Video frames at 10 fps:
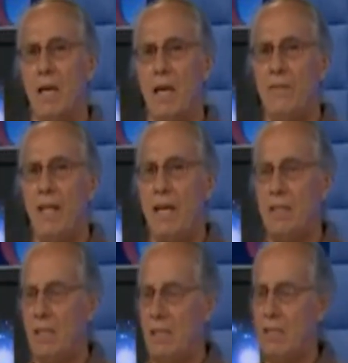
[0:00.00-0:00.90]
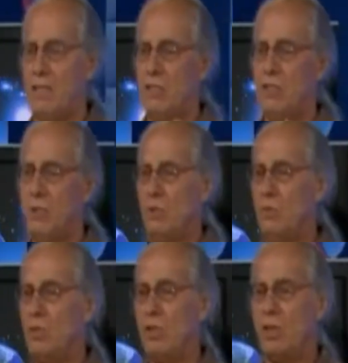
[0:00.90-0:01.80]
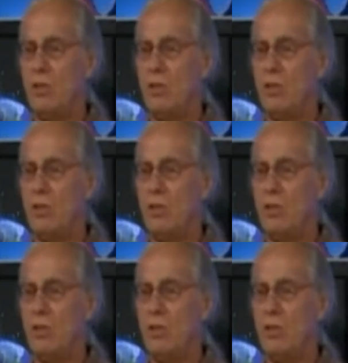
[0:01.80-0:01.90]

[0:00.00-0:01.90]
and that to